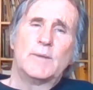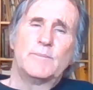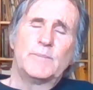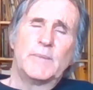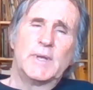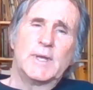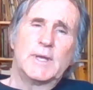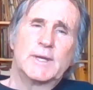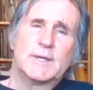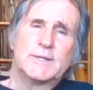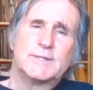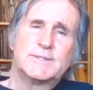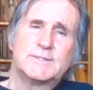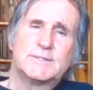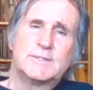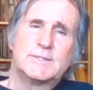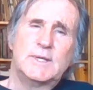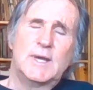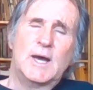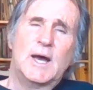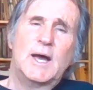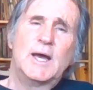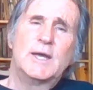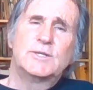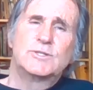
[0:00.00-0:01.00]
Because
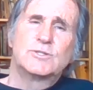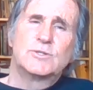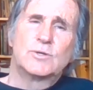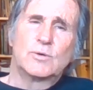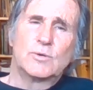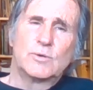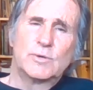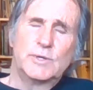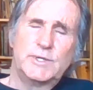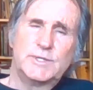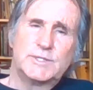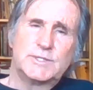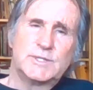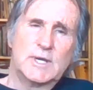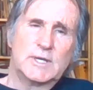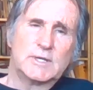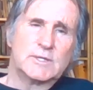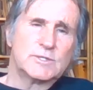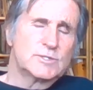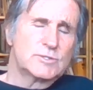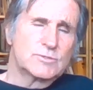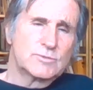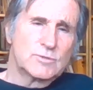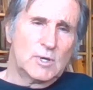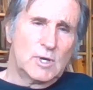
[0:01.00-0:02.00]
the high Tories had
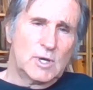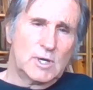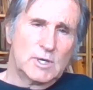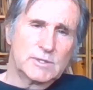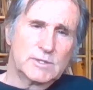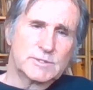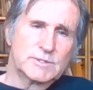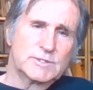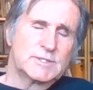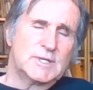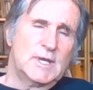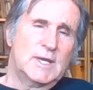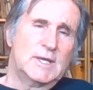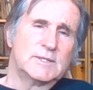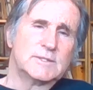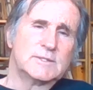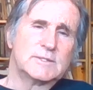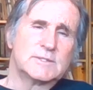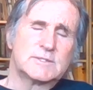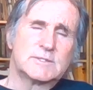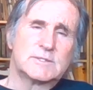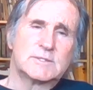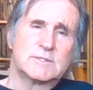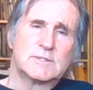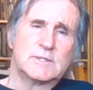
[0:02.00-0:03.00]
a strong
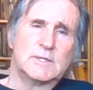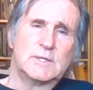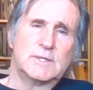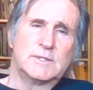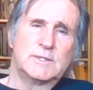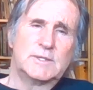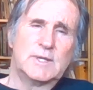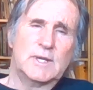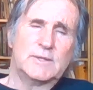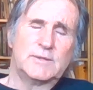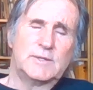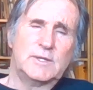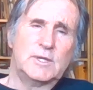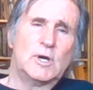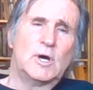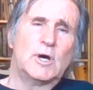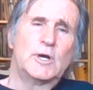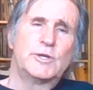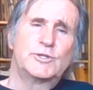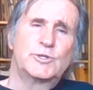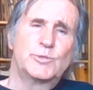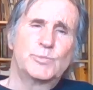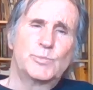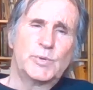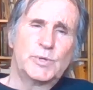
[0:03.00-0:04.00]
sense that the
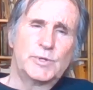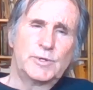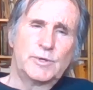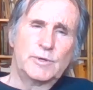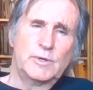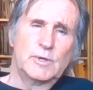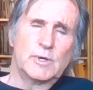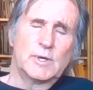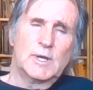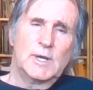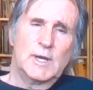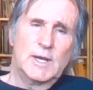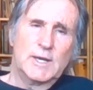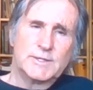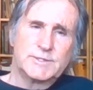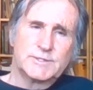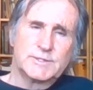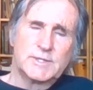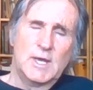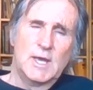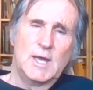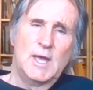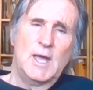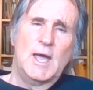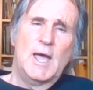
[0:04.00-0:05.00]
entrepreneurial class